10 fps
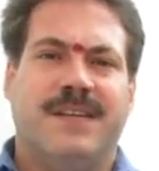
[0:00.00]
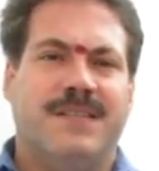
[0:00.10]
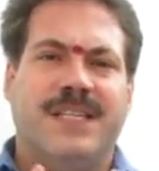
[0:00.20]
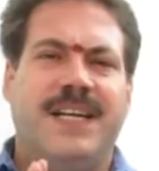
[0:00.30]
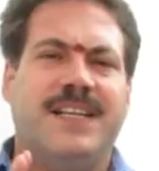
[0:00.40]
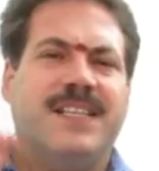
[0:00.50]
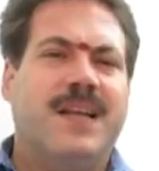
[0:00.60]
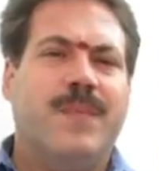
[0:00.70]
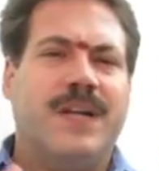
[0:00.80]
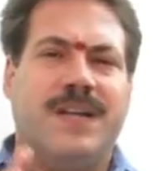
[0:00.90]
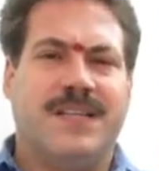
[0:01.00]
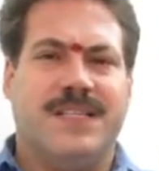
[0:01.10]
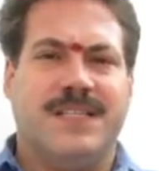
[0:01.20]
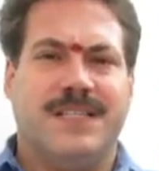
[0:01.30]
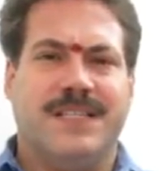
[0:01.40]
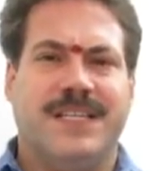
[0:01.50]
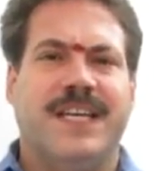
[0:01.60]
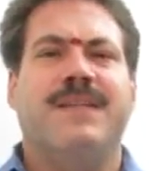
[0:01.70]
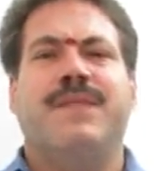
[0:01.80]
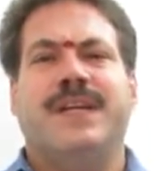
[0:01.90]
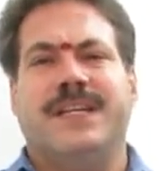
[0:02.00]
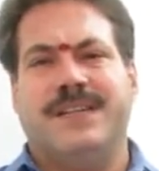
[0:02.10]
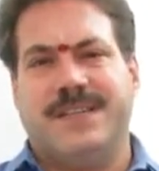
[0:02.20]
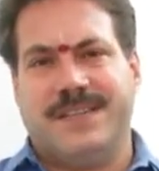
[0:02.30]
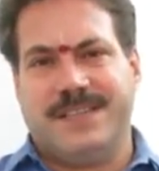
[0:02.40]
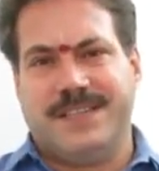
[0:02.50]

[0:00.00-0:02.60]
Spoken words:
Greed is limitless, infinite,